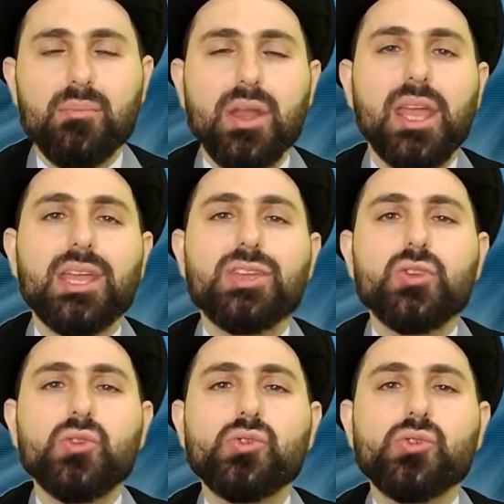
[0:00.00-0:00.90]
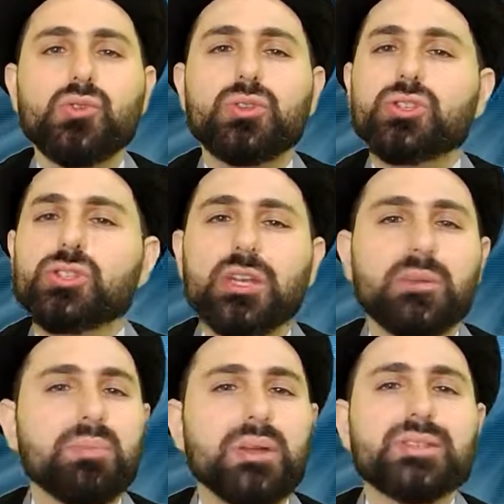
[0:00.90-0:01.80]
but a huge
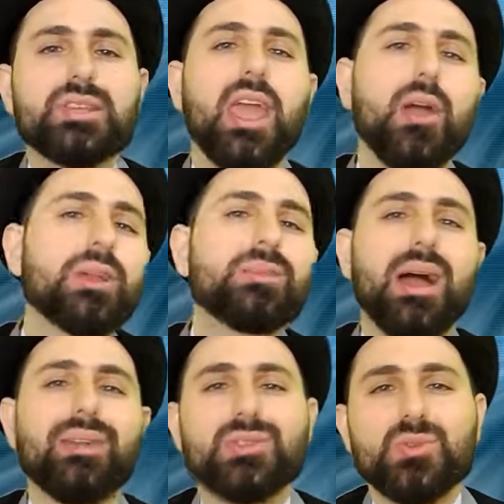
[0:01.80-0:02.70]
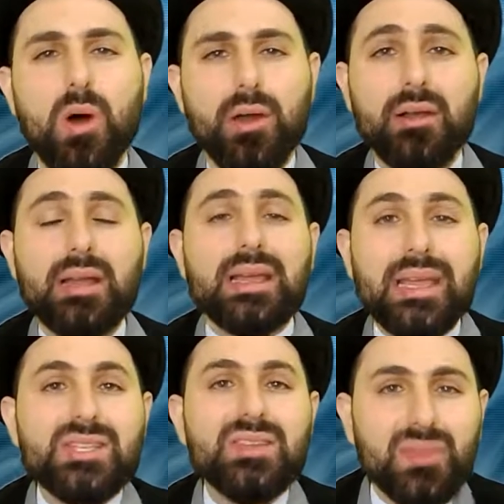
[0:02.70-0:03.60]
ship is carried by this water.
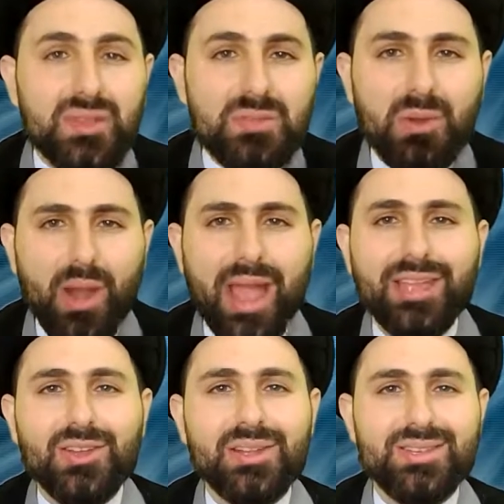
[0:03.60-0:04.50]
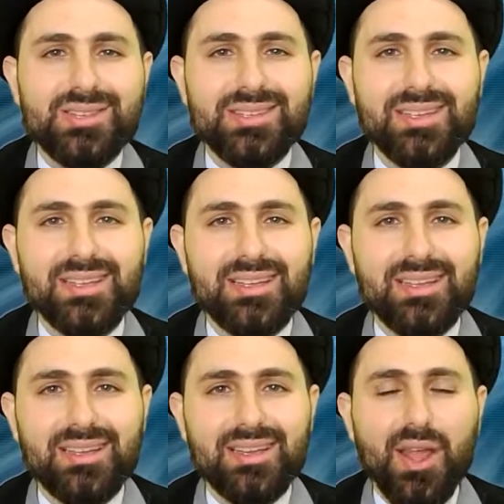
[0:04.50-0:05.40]
Isn't this miraculous?
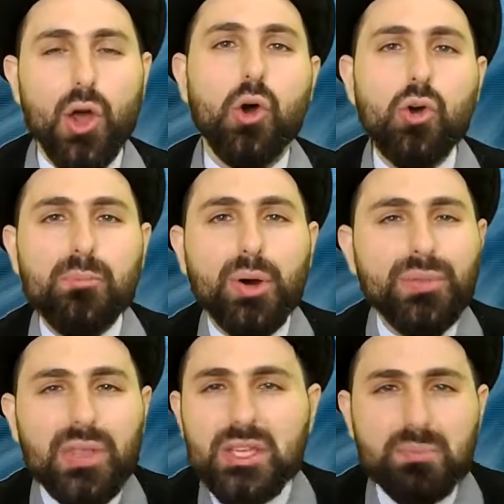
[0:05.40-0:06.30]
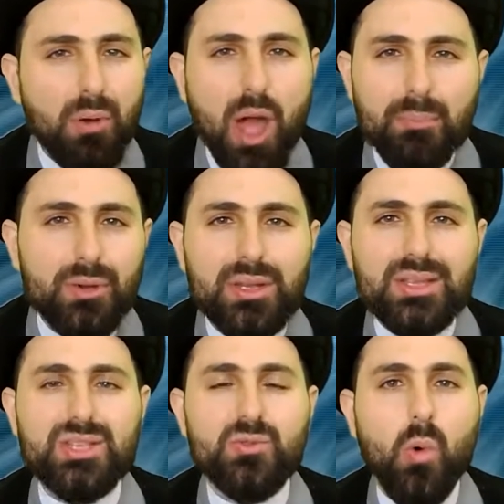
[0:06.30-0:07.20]
Who put these
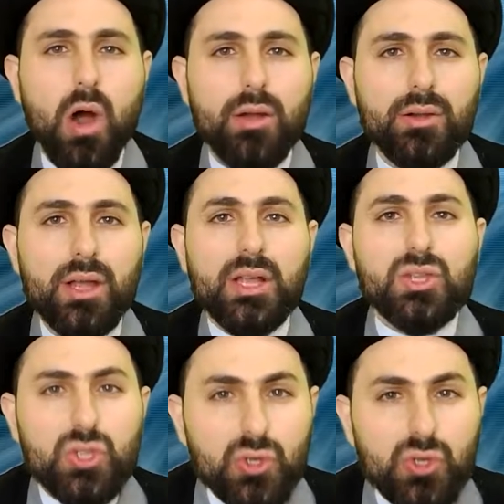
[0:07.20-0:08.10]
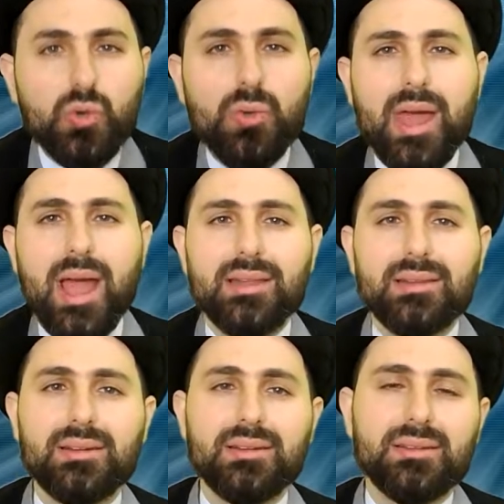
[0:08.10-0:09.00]
properties in water to do that?
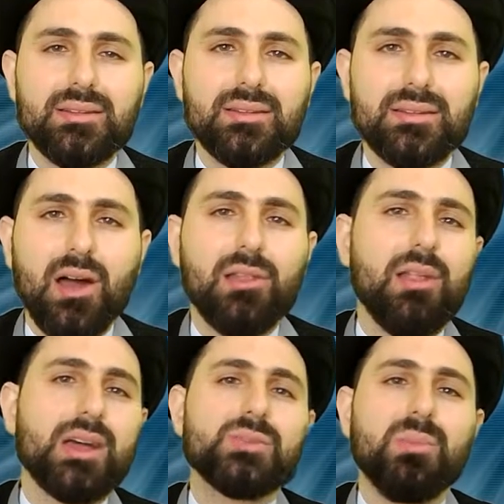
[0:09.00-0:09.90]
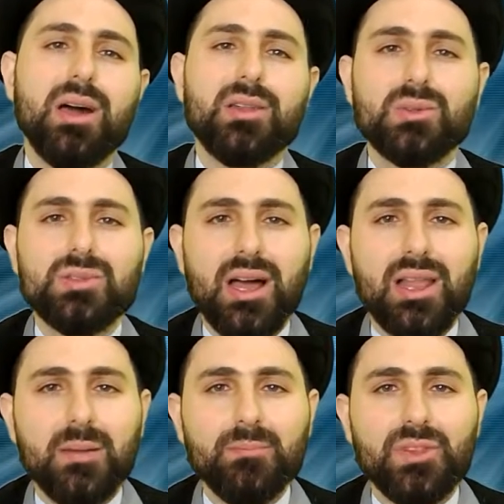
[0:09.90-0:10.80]
Allah subhanahu wa
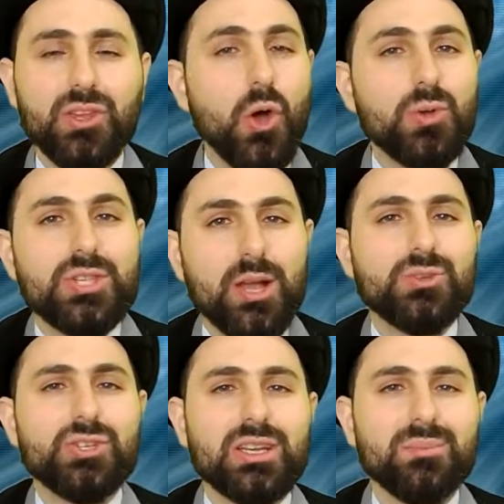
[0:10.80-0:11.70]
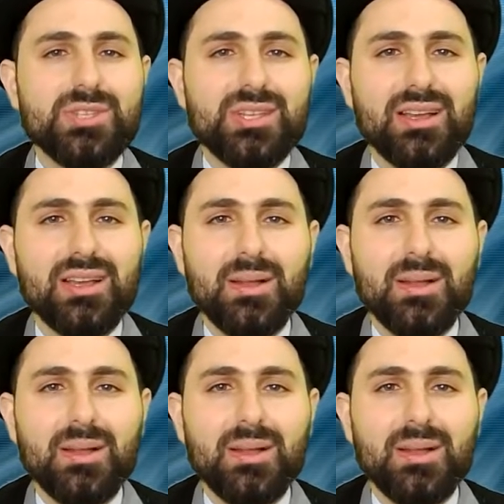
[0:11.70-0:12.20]
ta'ala. You know, some ships,